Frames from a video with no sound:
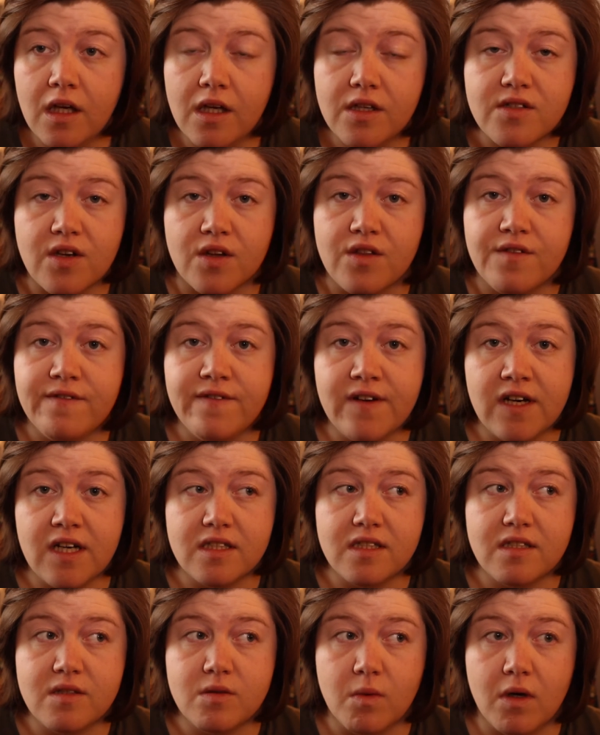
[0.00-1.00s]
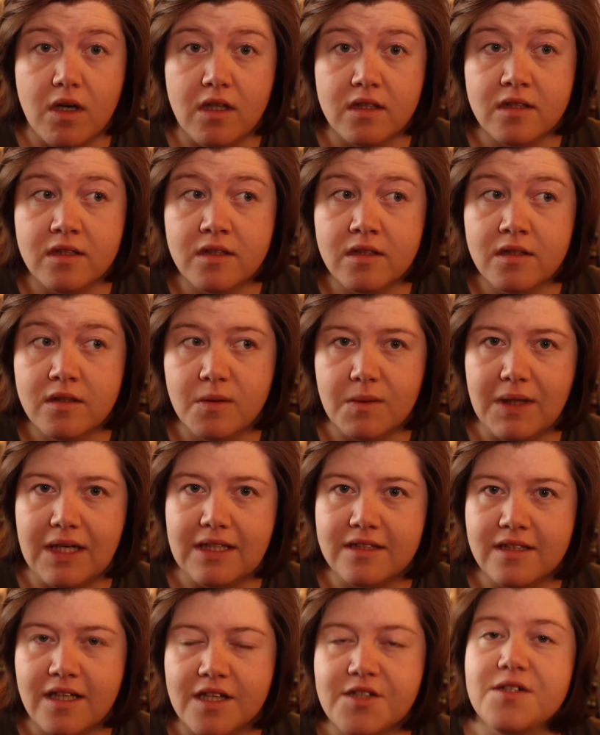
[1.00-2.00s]
So the first one,
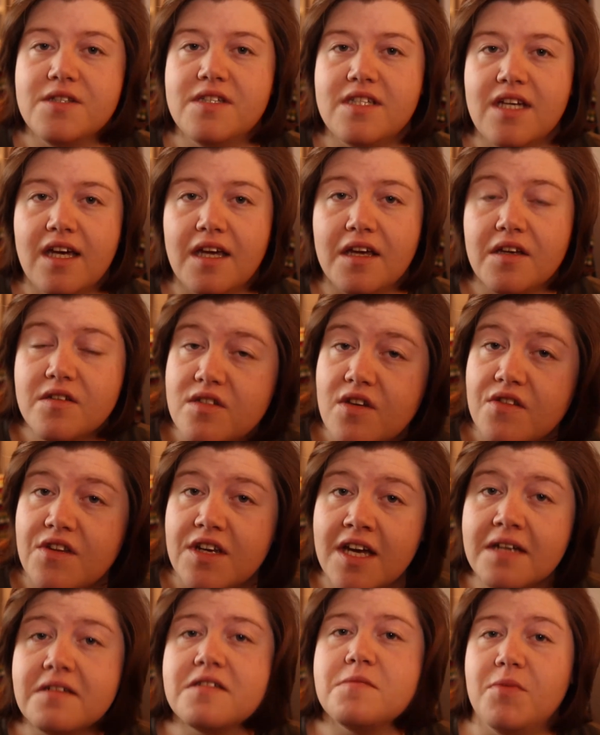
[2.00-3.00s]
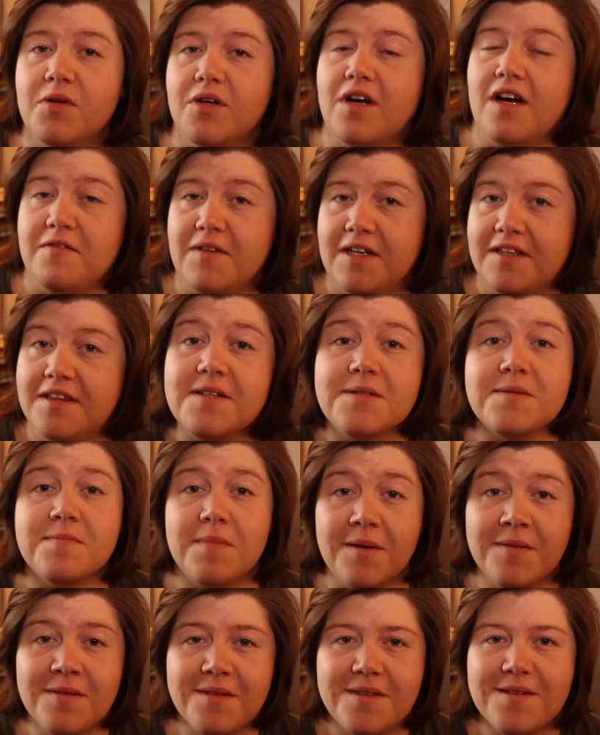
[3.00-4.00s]
well, I should say, so the next book I read this
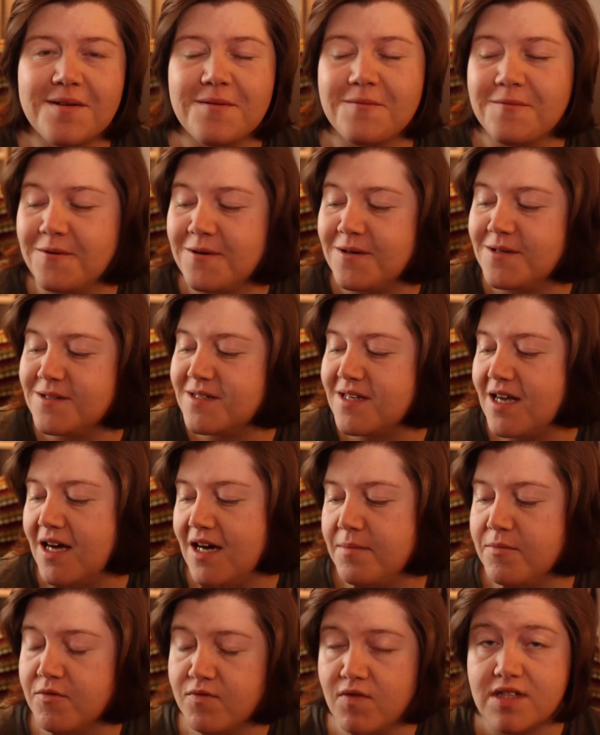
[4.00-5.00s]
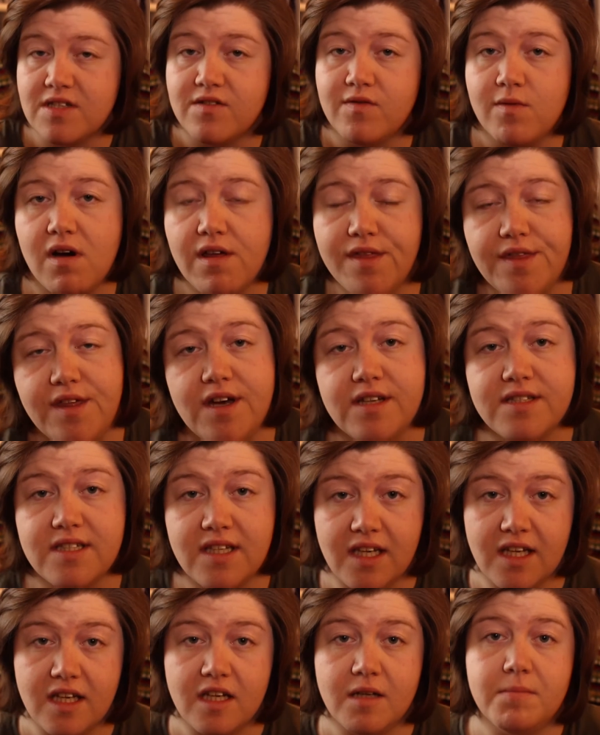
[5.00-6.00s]
month was Reservoir
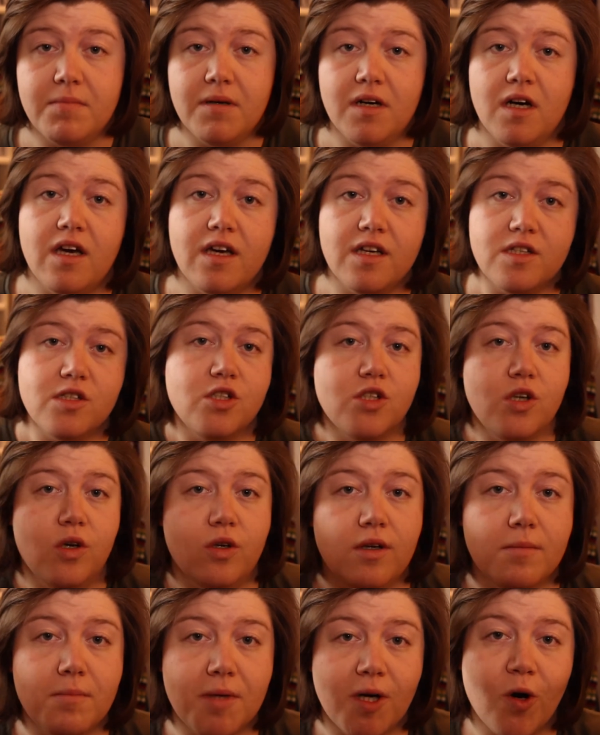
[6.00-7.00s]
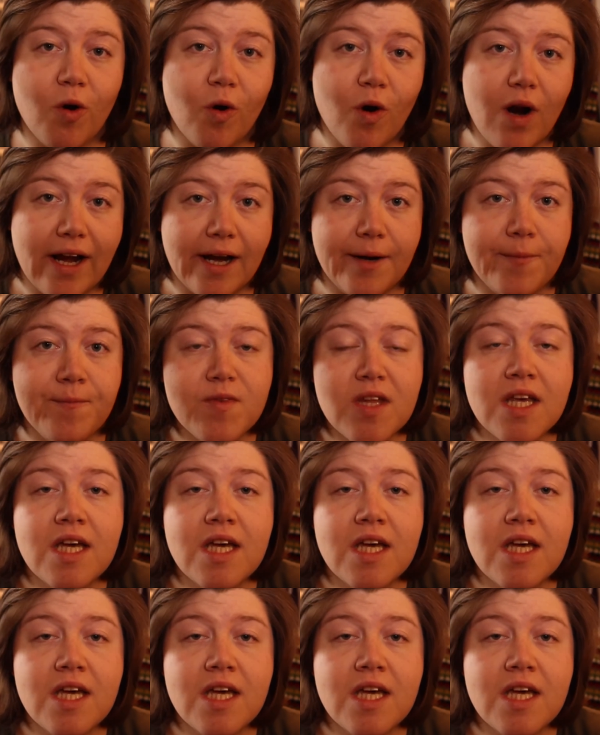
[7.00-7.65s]
13 by John McGregor.